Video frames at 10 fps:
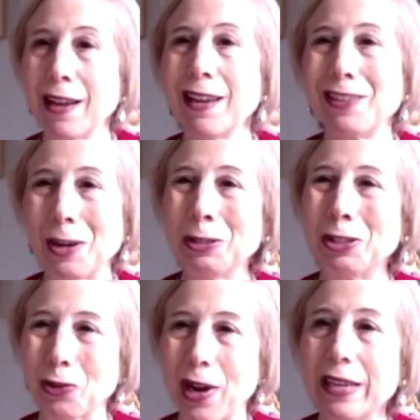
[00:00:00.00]
don't
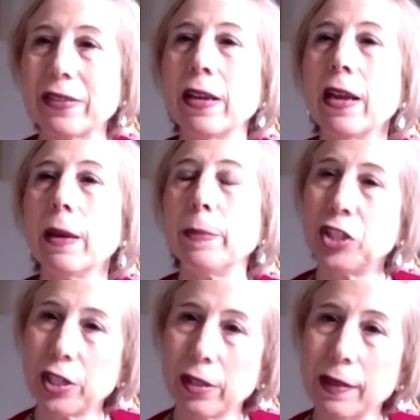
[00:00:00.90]
stress. But
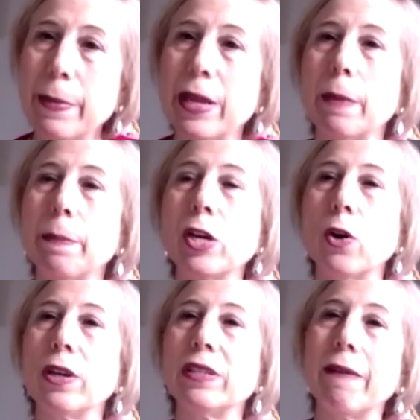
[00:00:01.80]
just limit it,
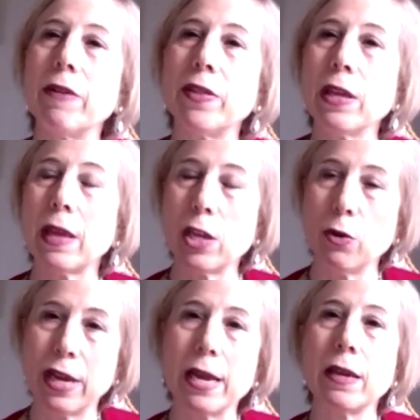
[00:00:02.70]
because everything that you
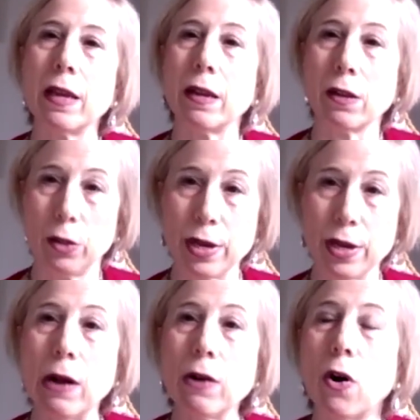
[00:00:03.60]
take in, including
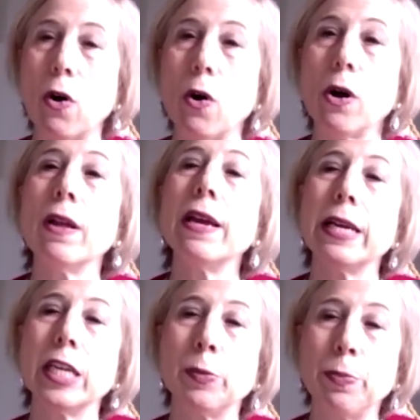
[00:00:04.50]
alcohol,
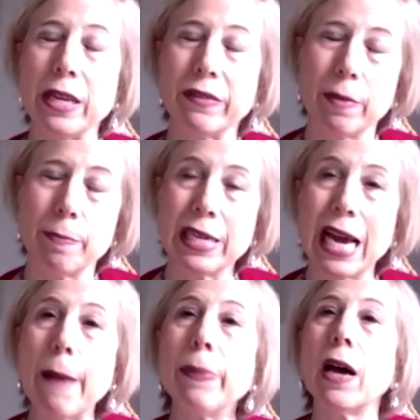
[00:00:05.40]
is
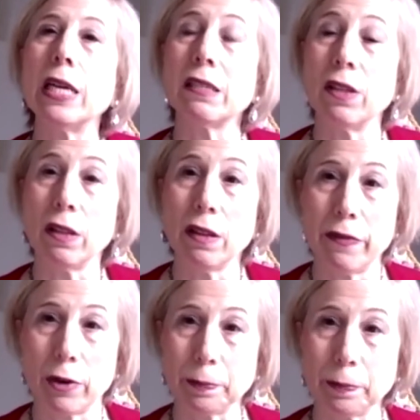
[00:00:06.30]
metabolized in the
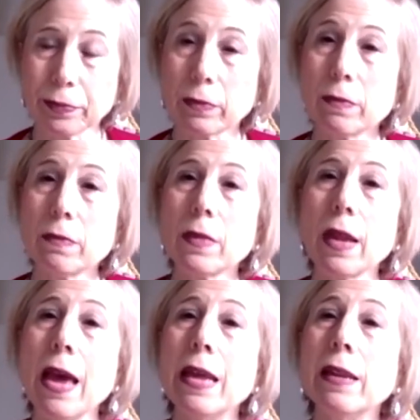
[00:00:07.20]
liver.
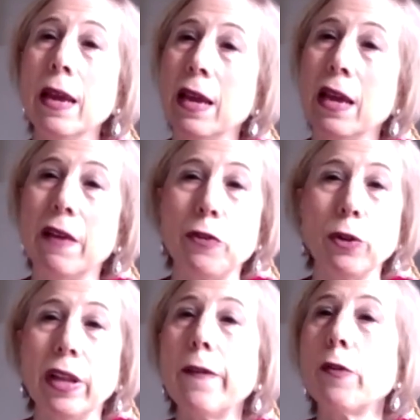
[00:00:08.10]
And if your
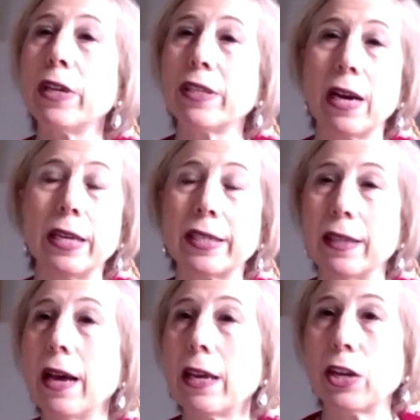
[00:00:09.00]
liver is kind of
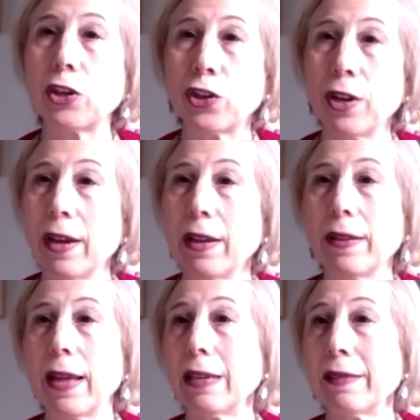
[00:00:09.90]
sluggish,
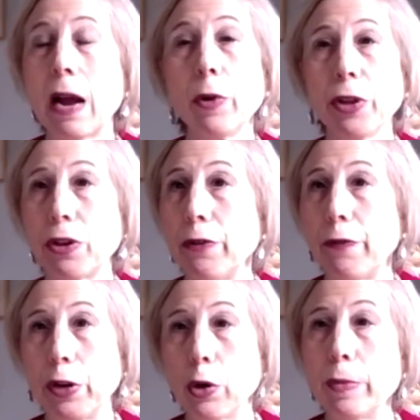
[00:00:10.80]
then it's not really good for
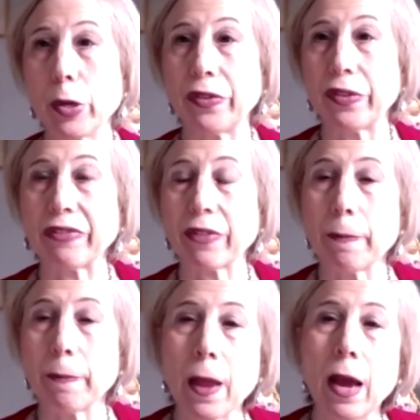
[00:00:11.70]
your immune system.
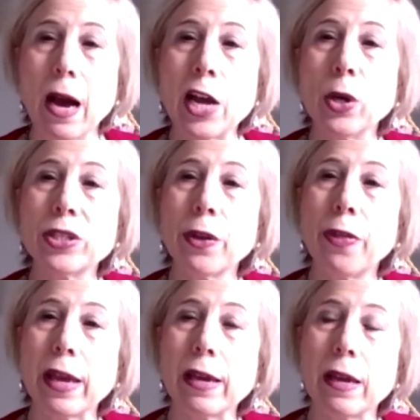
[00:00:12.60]
I also
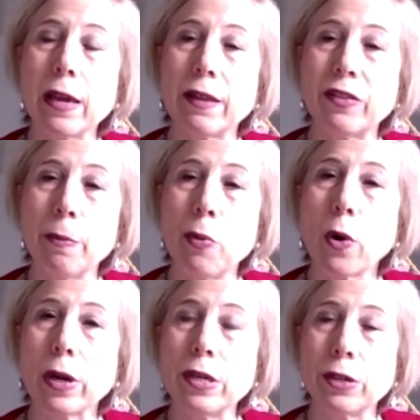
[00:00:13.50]
think it's
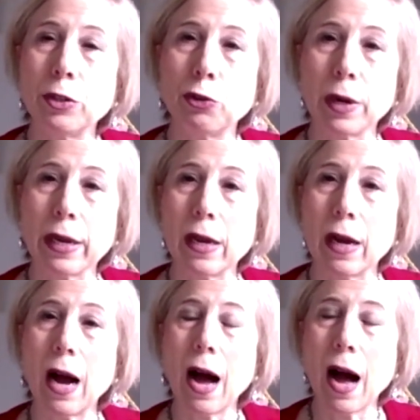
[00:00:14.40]
important to drink
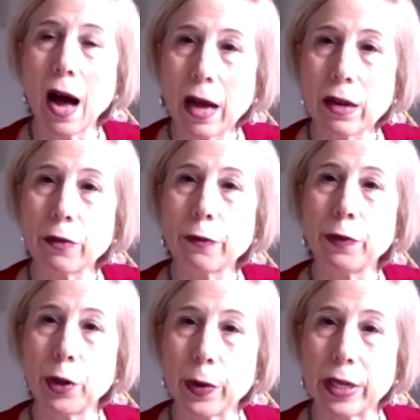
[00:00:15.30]
hot
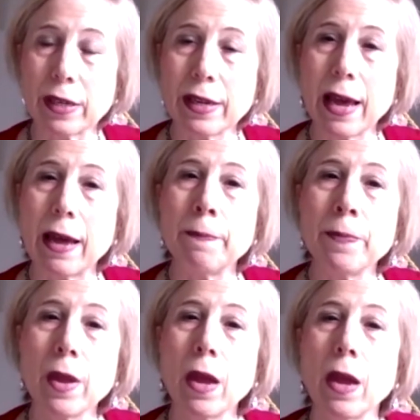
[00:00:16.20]
fluids. Again,
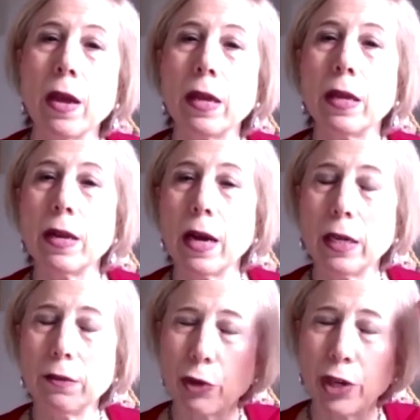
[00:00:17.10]
in
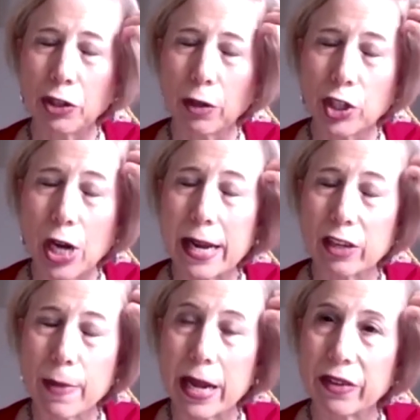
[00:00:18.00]
traditional Chinese
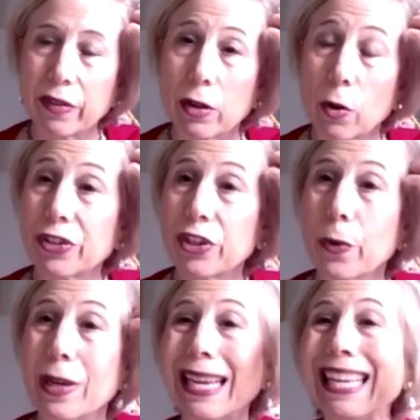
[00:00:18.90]
medicine, also
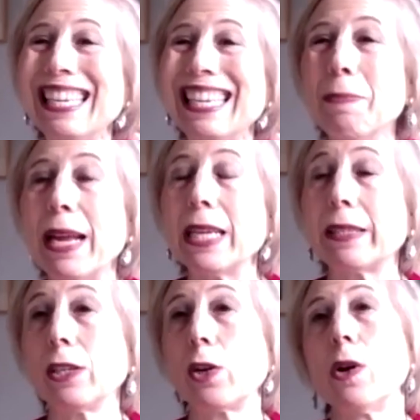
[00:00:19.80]
in Indian
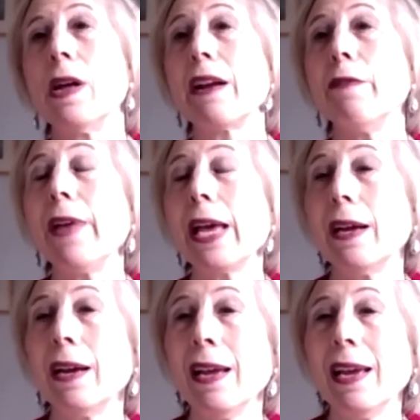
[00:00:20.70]
medicine called
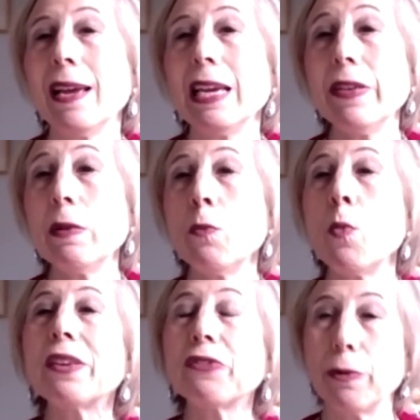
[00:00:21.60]
Ayurveda, even in
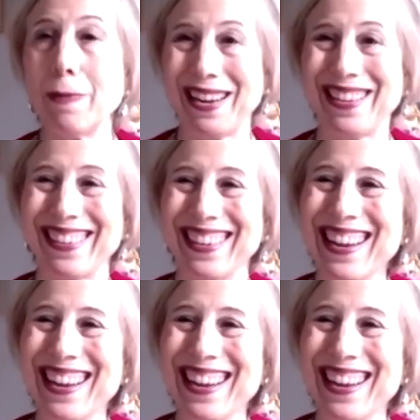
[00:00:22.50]
Western medicine,